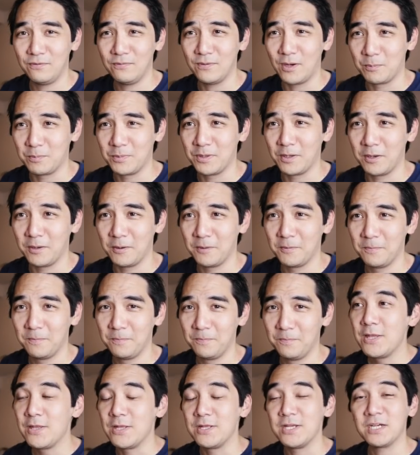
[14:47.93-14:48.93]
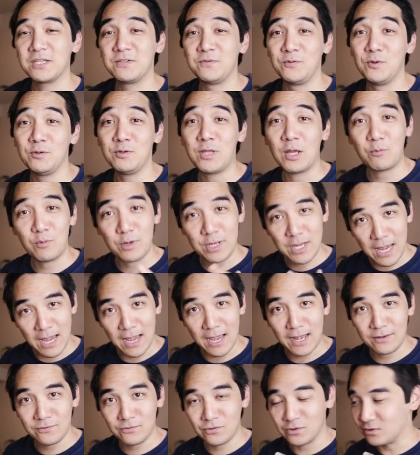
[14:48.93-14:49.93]
up there. The next food that we
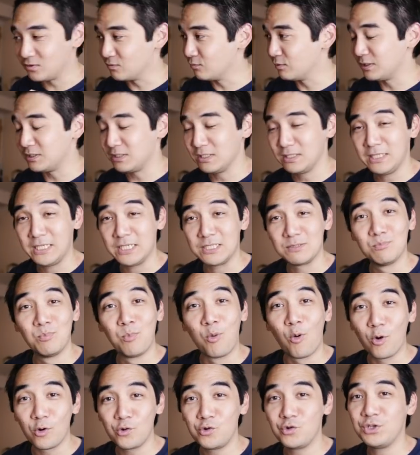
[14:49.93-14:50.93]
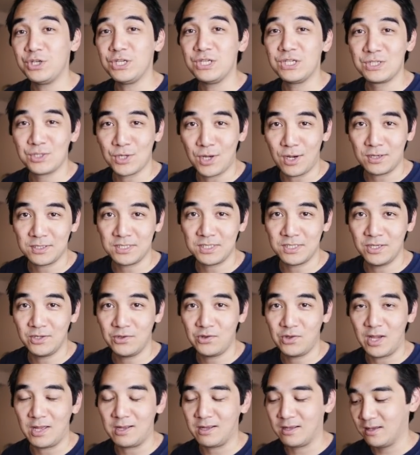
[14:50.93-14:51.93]
had just recently is Portuguese
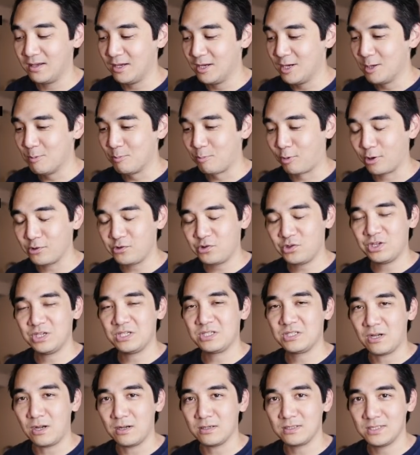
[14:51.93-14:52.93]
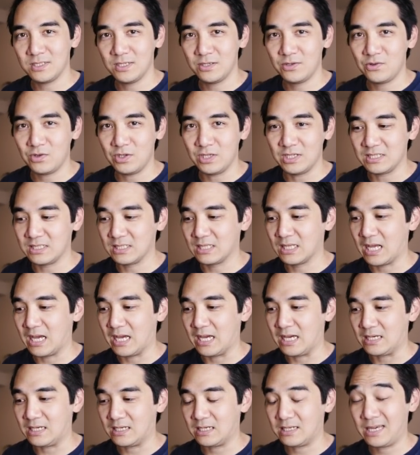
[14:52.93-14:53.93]
sausage, and Portuguese sausage is
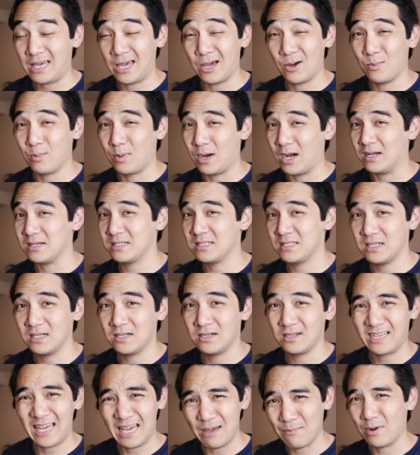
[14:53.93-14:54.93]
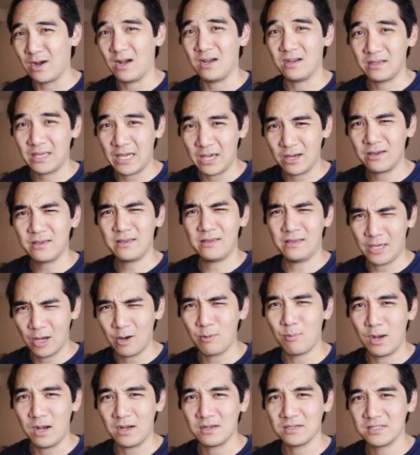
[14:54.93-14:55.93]
like kielbasa,
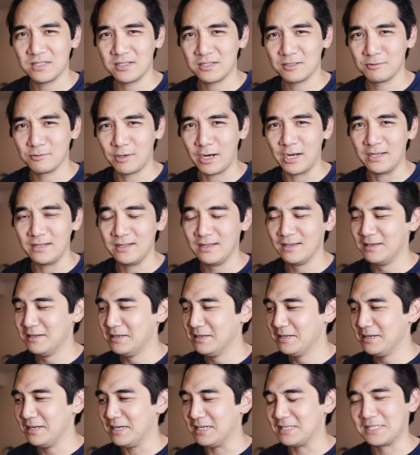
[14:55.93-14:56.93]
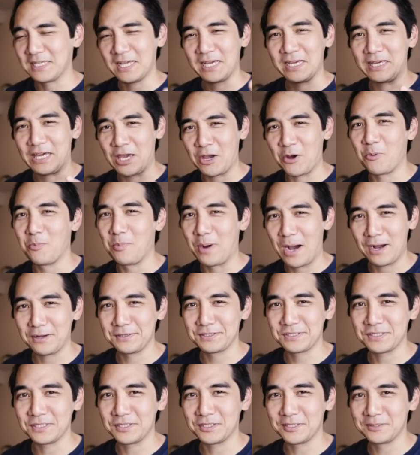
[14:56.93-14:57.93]
right? It's like
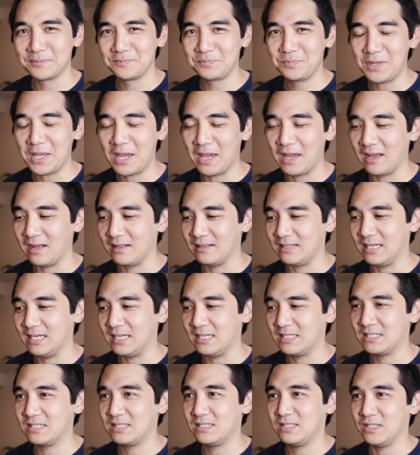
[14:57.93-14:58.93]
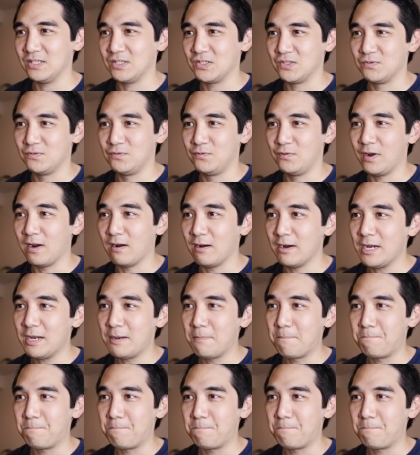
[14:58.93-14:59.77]
kielbasa, and it's this very